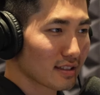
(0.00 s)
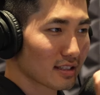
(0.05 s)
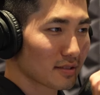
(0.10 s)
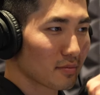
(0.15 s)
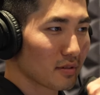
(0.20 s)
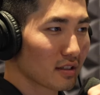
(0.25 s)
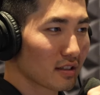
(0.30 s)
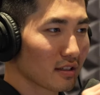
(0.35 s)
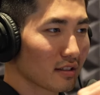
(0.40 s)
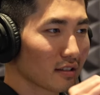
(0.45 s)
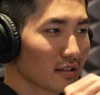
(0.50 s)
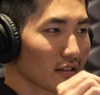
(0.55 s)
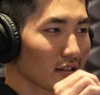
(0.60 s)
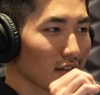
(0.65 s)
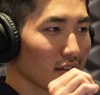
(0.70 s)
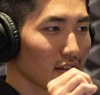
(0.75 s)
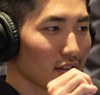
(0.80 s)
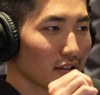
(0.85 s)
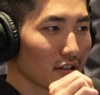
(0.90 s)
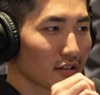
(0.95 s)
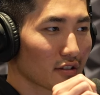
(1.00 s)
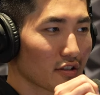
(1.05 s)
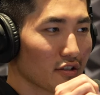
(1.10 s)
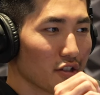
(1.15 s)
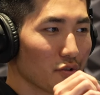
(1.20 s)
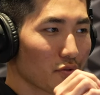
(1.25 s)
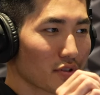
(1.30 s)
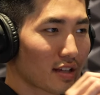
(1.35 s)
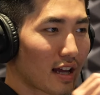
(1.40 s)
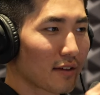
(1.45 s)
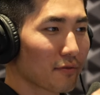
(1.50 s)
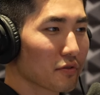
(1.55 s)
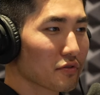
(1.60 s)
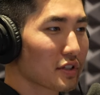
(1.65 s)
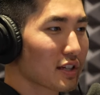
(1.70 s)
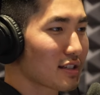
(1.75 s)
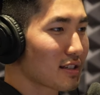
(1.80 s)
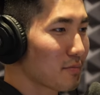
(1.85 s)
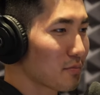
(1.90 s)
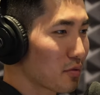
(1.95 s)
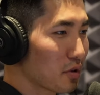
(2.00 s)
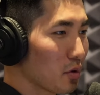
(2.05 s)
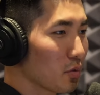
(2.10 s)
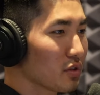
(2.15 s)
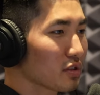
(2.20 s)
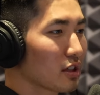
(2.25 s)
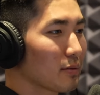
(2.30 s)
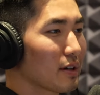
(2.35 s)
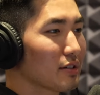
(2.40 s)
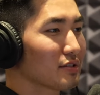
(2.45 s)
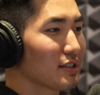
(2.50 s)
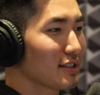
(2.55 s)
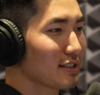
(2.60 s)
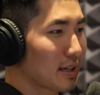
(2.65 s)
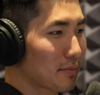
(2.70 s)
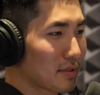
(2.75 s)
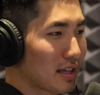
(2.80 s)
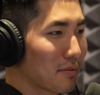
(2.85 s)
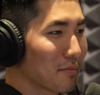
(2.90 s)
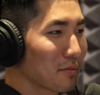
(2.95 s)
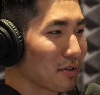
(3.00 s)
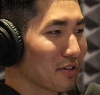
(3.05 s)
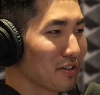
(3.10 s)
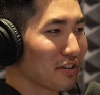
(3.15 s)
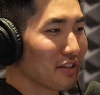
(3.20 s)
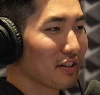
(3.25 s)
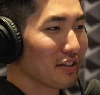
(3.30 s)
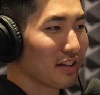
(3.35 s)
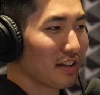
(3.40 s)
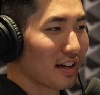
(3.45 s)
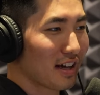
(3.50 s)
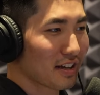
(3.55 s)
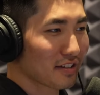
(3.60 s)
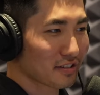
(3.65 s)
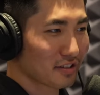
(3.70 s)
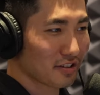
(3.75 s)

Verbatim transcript: theoretically speaking, the newest iPhone sixteen Pro will come out this September.